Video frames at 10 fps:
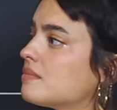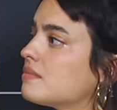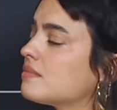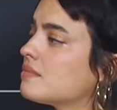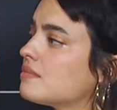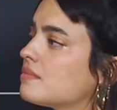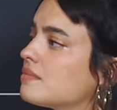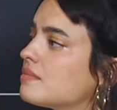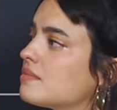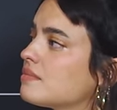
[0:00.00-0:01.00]

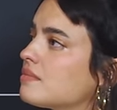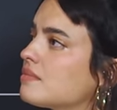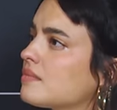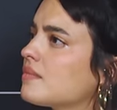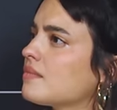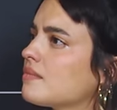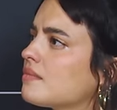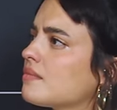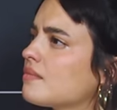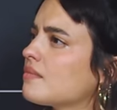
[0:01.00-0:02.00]

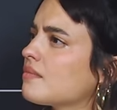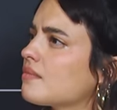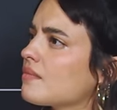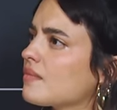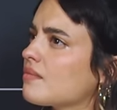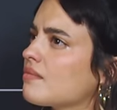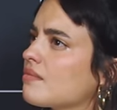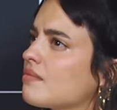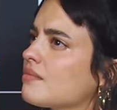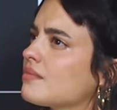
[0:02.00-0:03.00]

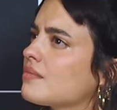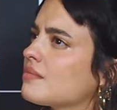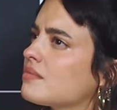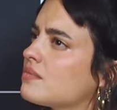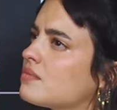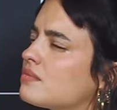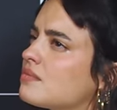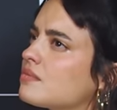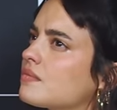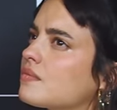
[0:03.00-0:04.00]

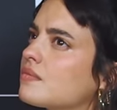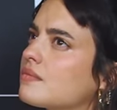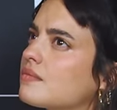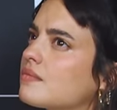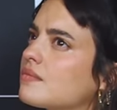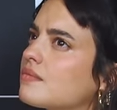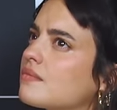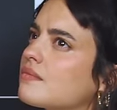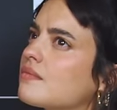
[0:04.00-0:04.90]
(silent)